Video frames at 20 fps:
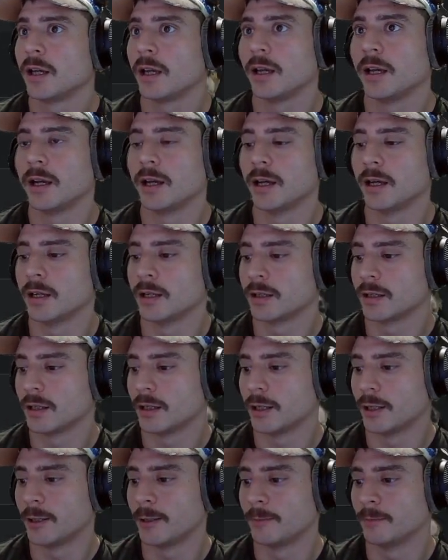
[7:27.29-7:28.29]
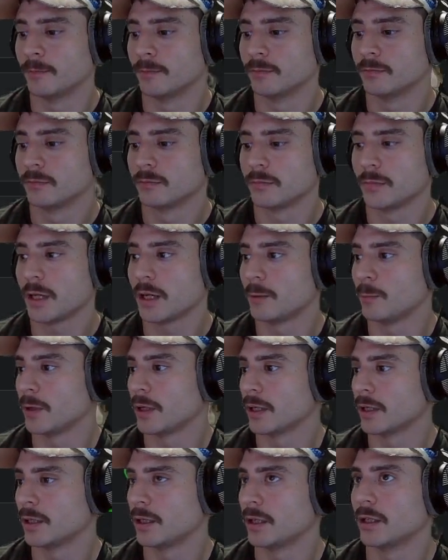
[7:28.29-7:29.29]
And yeah, we
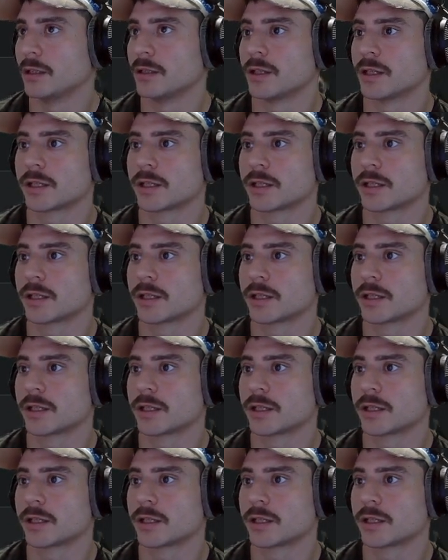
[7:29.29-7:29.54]
can